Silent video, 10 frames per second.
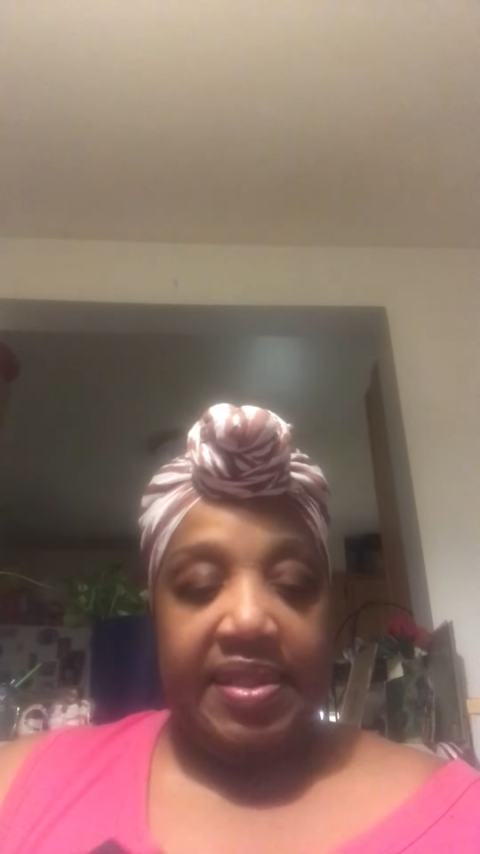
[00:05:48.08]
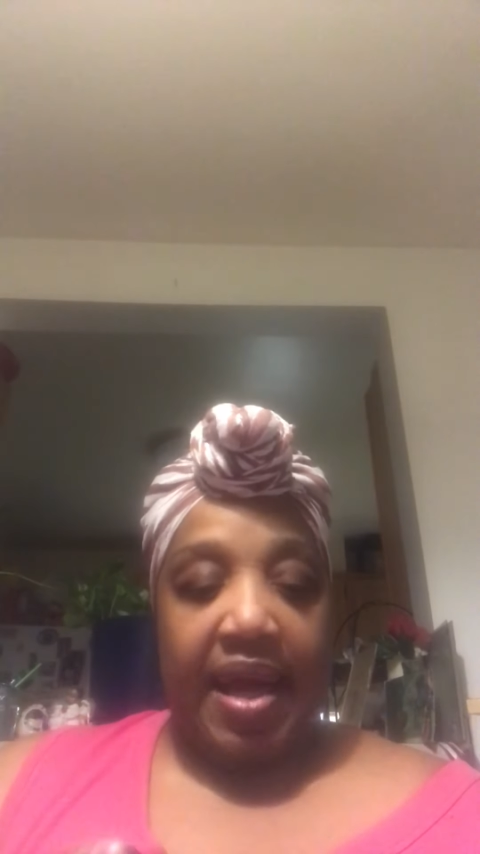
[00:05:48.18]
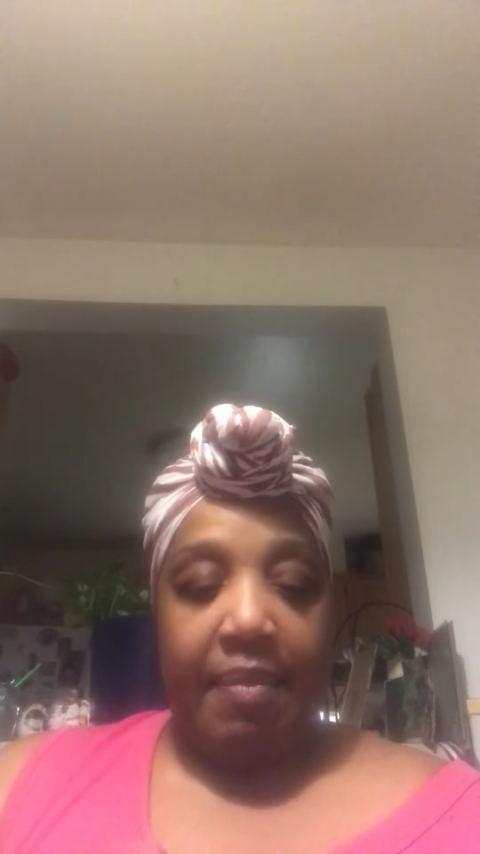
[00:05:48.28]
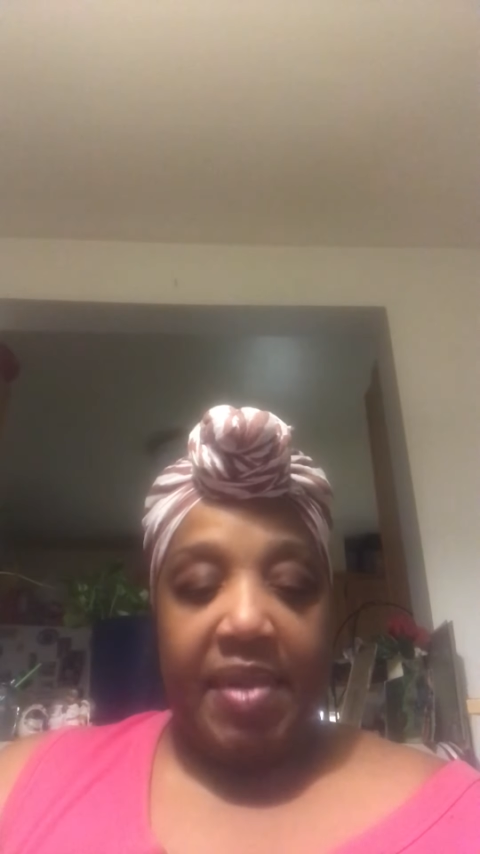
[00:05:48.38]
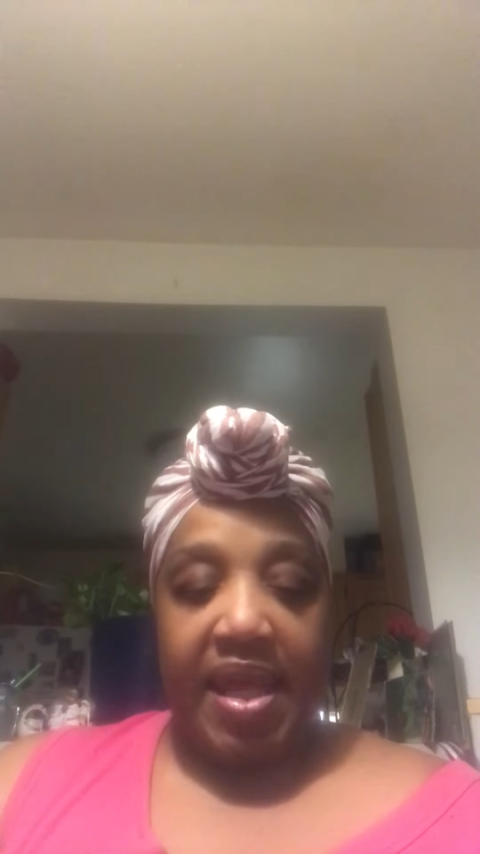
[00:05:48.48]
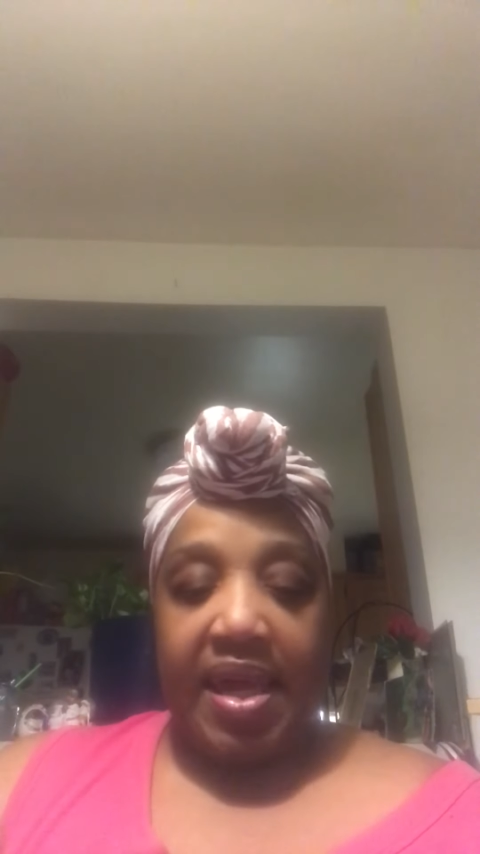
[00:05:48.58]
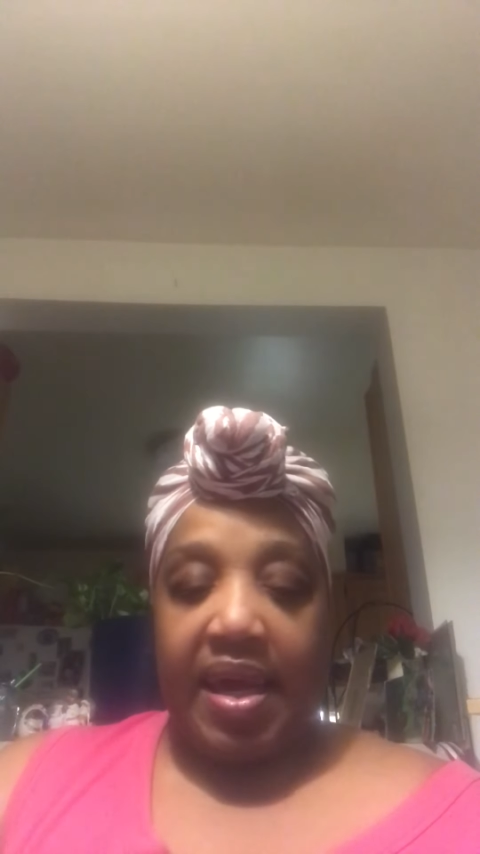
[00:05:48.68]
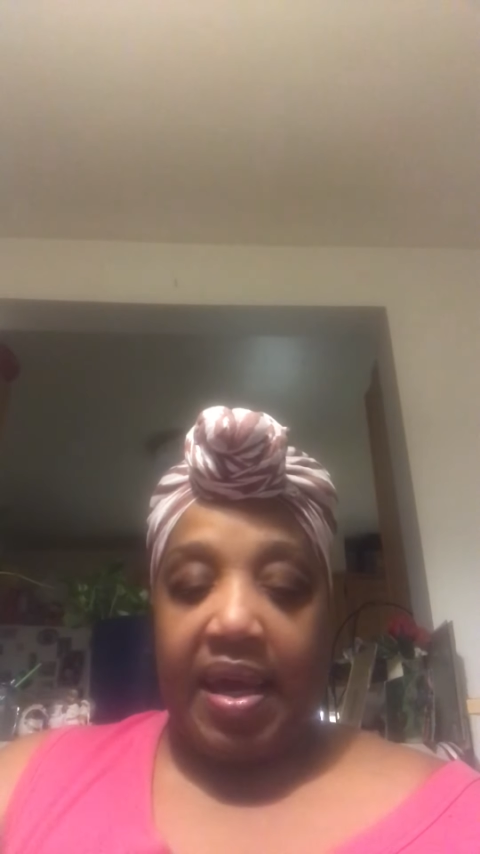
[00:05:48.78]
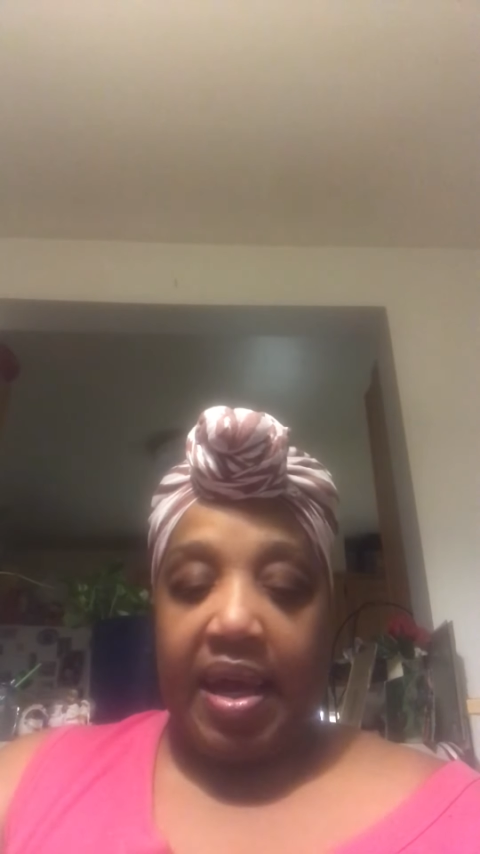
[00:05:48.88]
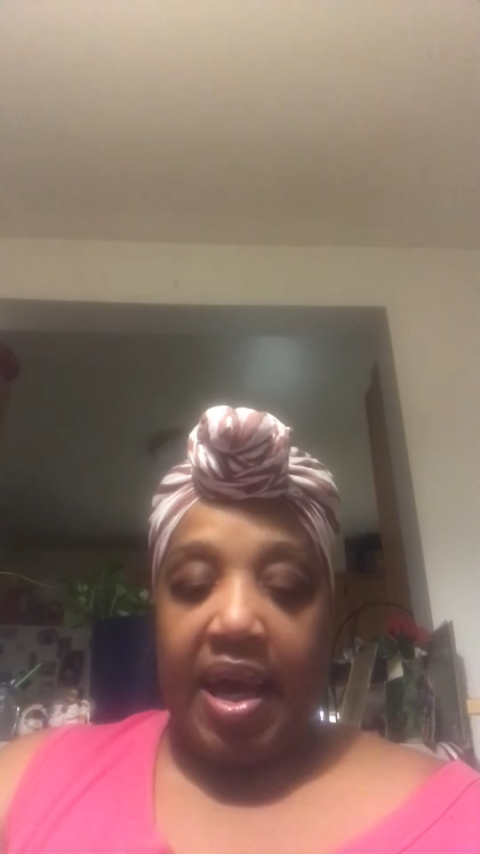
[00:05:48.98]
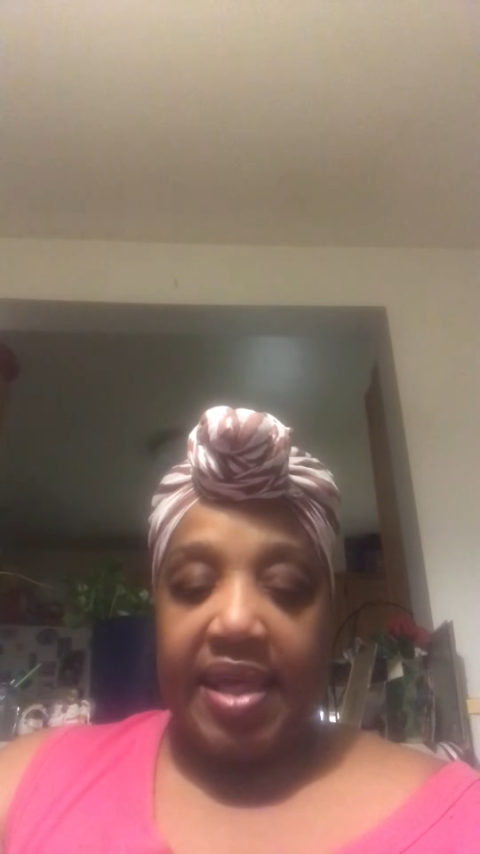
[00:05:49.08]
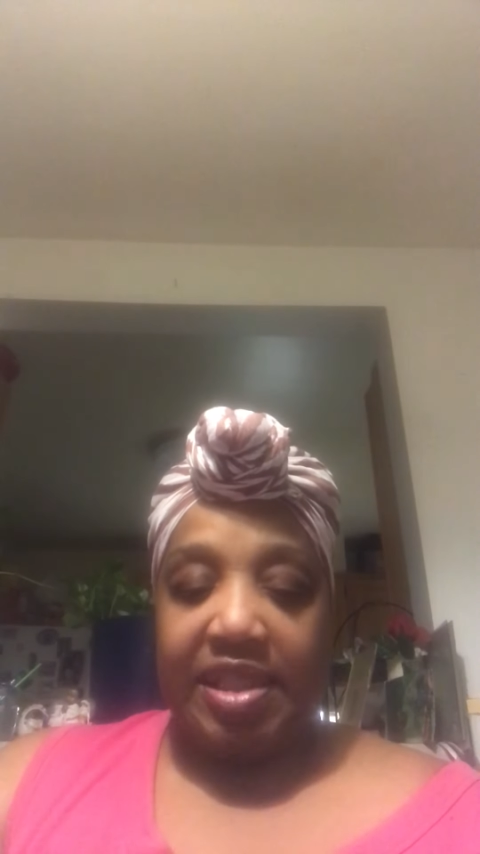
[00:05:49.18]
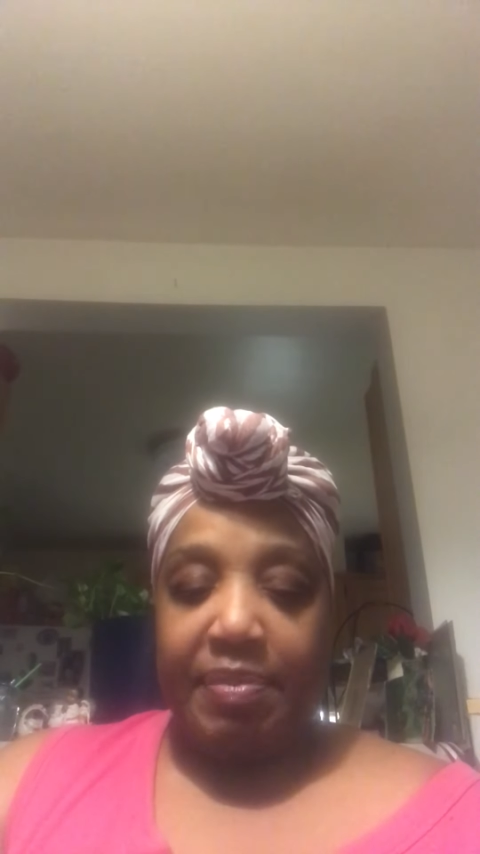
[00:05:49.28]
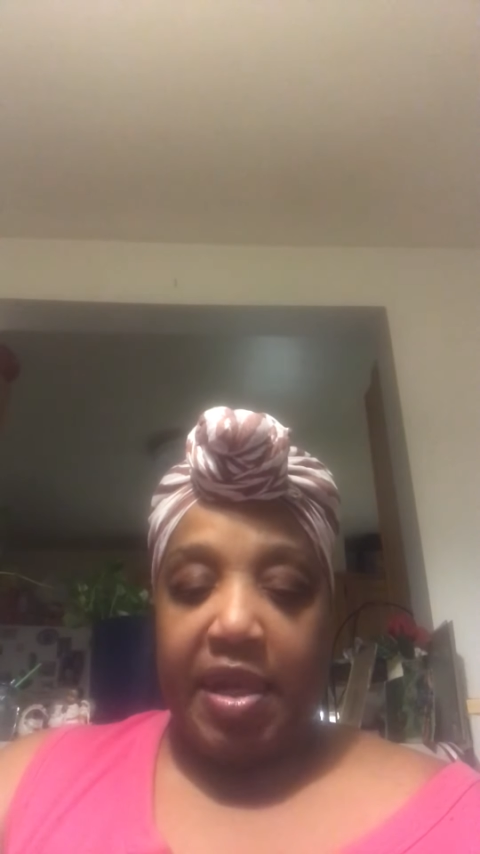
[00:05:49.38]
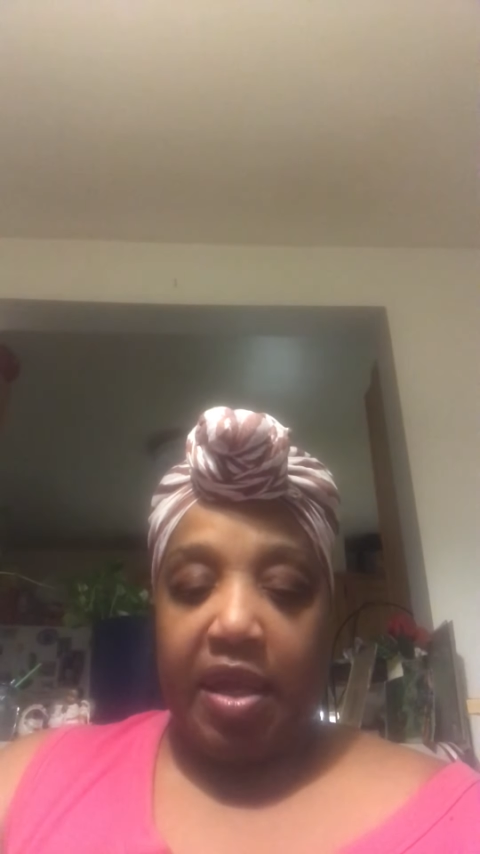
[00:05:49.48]
Dominique
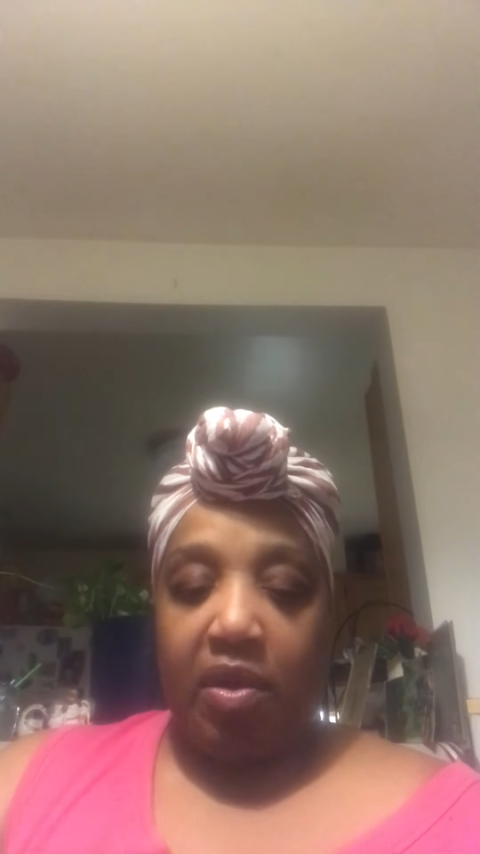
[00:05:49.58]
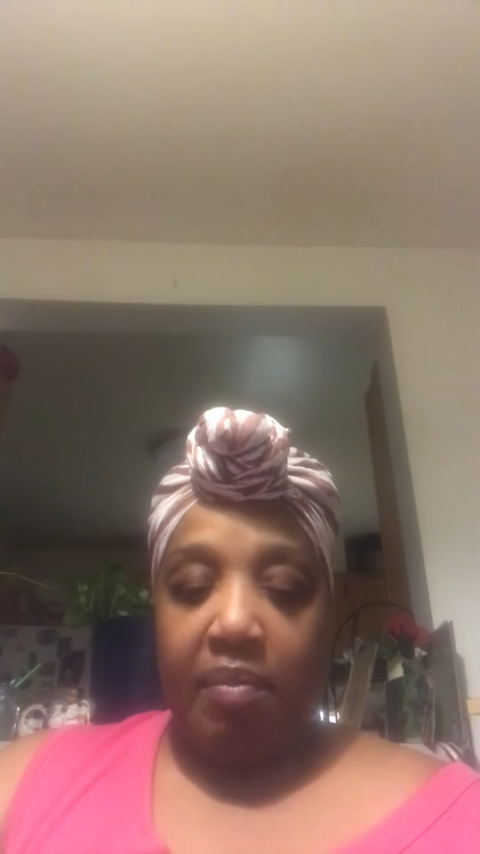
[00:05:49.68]
Cosmetic